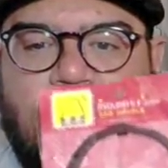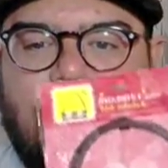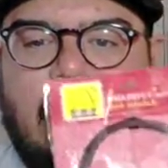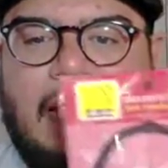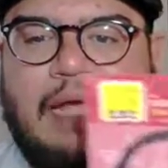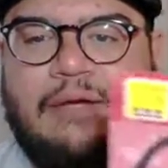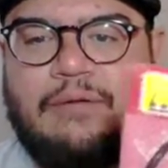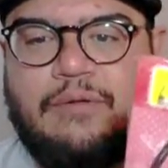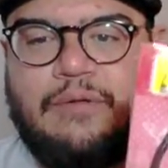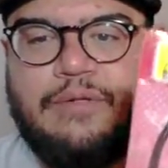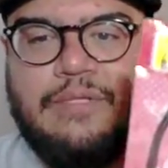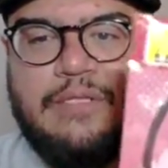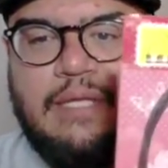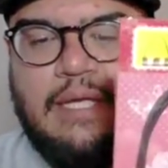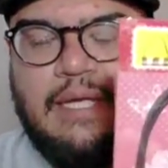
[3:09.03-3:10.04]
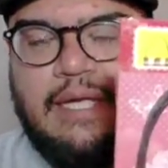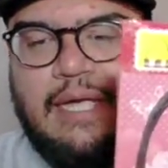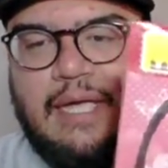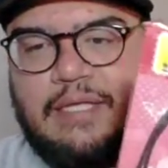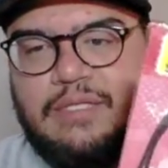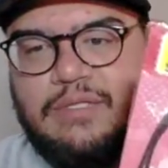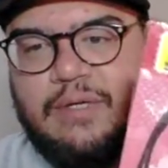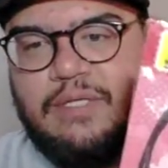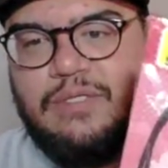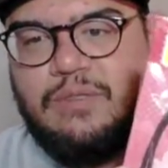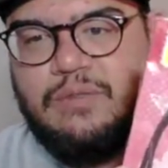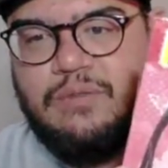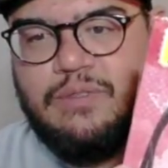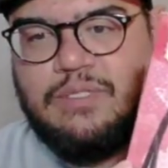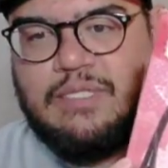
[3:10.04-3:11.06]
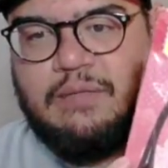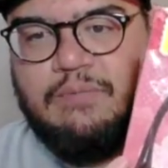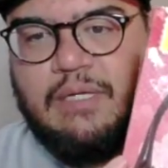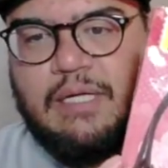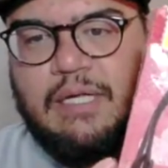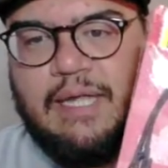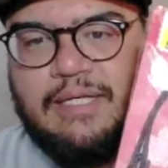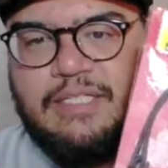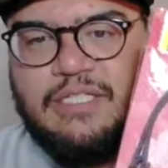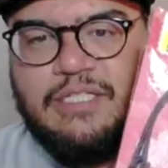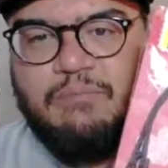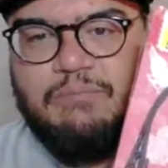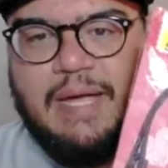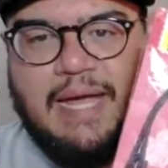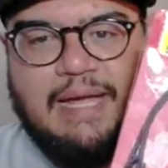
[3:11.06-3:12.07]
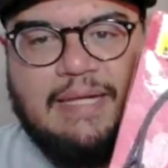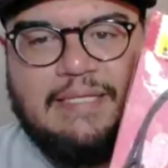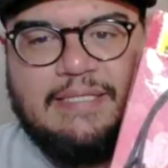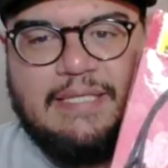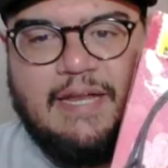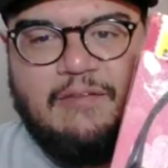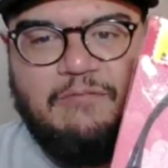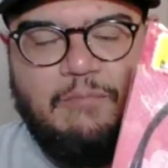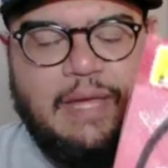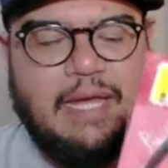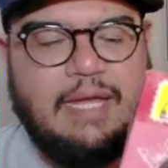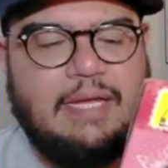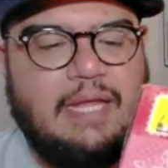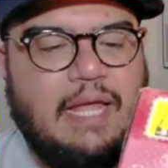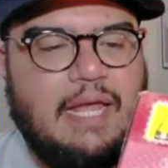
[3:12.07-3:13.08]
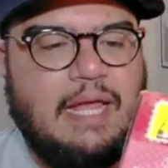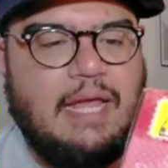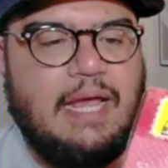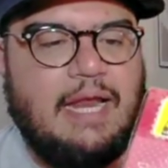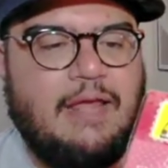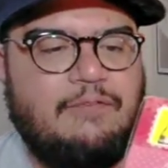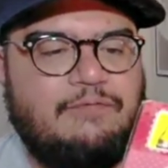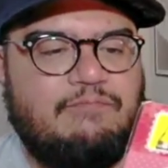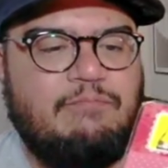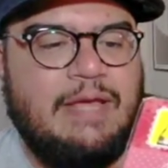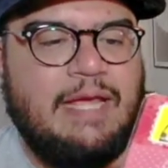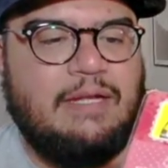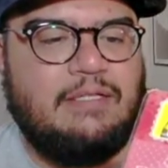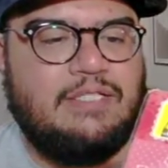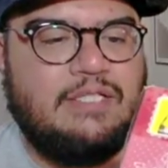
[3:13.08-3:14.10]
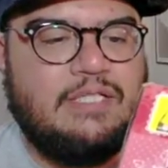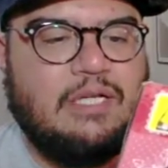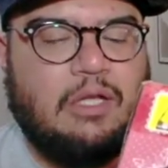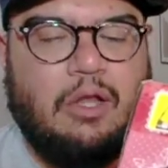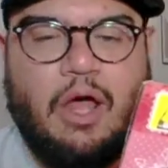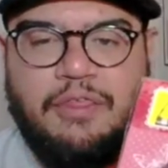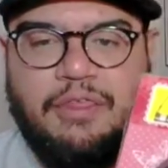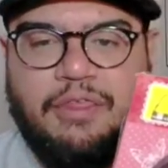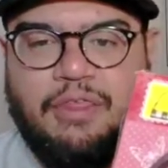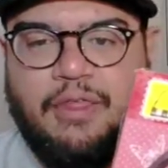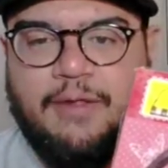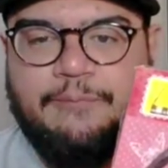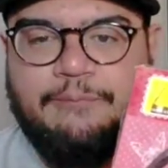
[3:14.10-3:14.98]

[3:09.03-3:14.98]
handles, and so I do some clutch bags that I've made, and I've made just cloth